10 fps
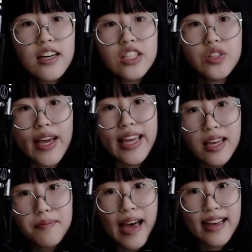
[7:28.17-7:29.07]
so I
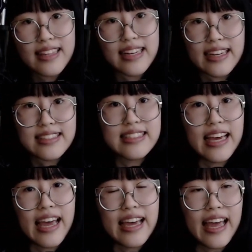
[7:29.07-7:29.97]
came back the next
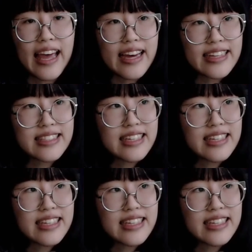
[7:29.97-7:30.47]
day, and